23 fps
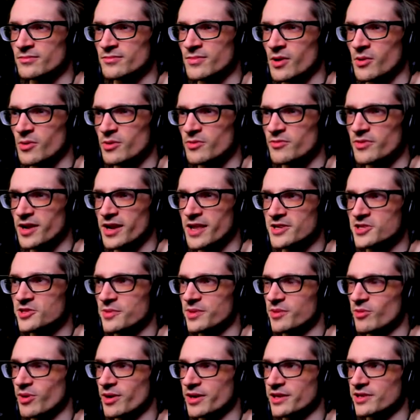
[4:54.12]
I wonder if I'd actually
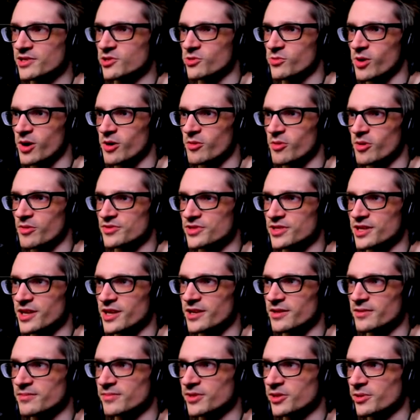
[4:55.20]
be running into werewolves
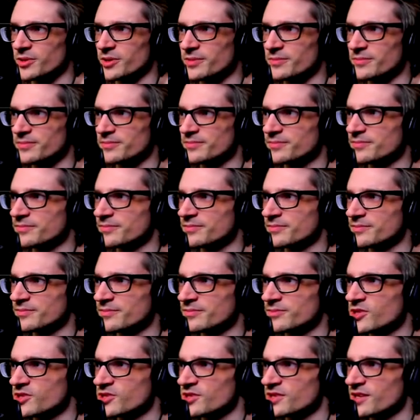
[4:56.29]
again. You know
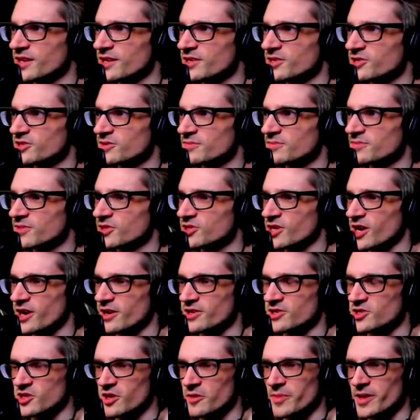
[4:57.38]
what? Just in case, the
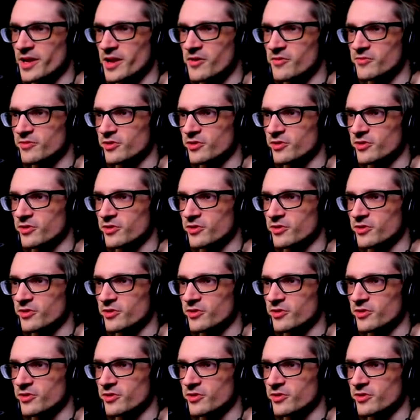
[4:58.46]
shotgun's coming out